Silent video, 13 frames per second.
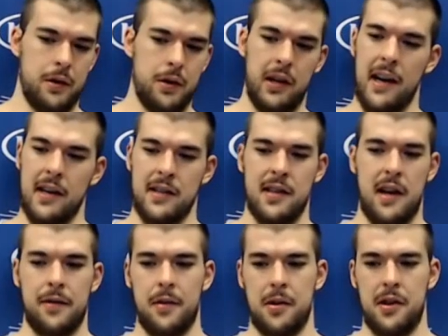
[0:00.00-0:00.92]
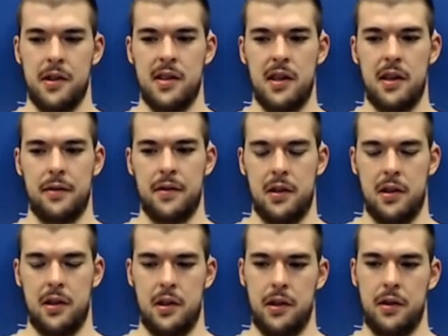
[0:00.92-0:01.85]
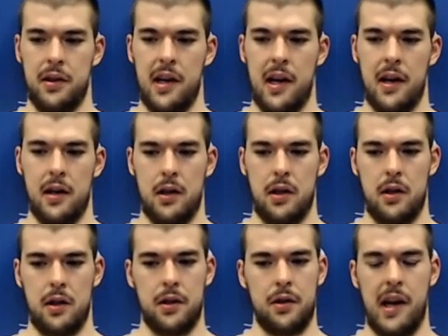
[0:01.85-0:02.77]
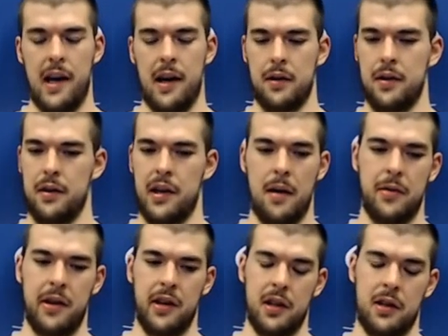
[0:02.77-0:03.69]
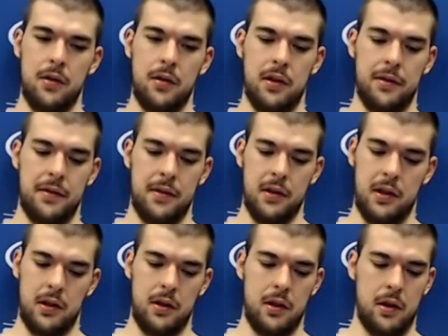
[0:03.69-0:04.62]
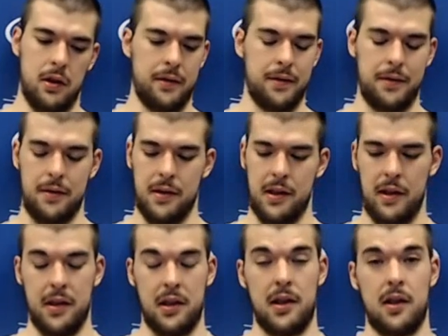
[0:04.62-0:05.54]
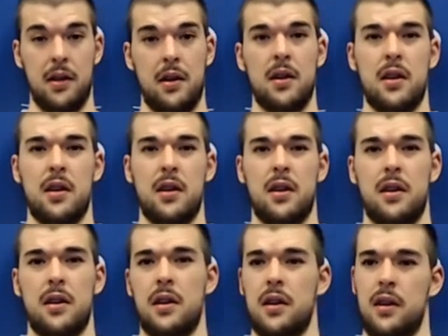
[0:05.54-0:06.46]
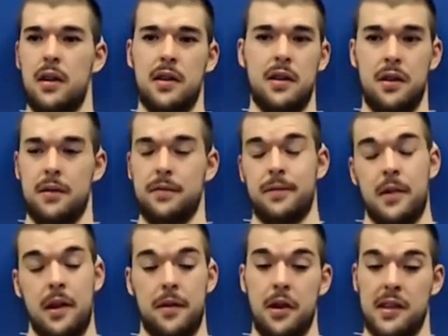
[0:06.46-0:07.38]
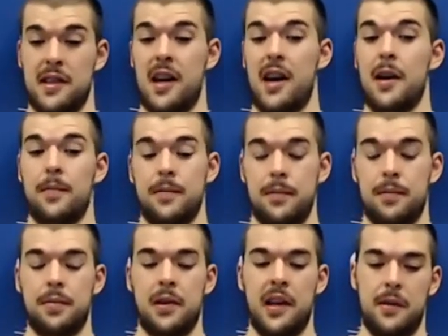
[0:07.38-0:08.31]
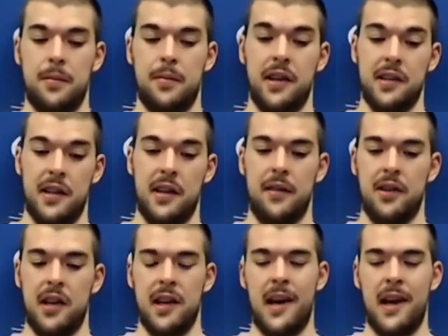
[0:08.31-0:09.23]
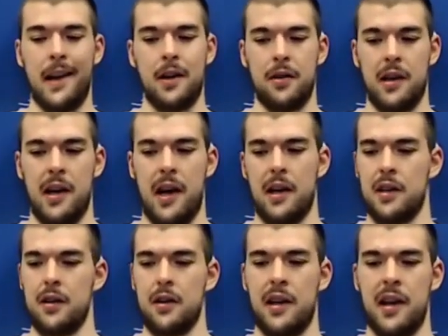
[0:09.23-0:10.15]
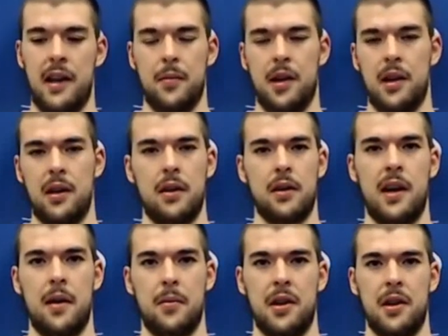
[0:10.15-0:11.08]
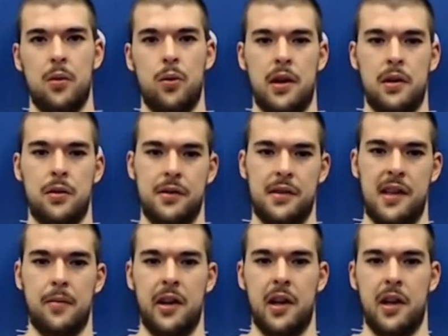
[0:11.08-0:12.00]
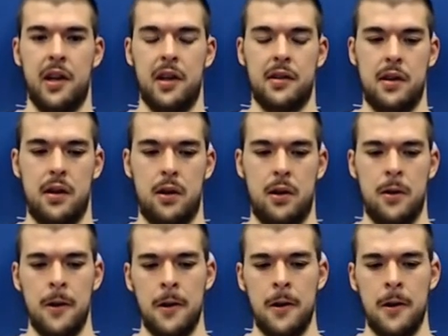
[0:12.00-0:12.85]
you got to start from yourself. Uh, you gotta you gotta you gotta bring it to. If uh, you know if if the your if your star player brings it every night, you gotta you can be you can be the one who's not bringing it. So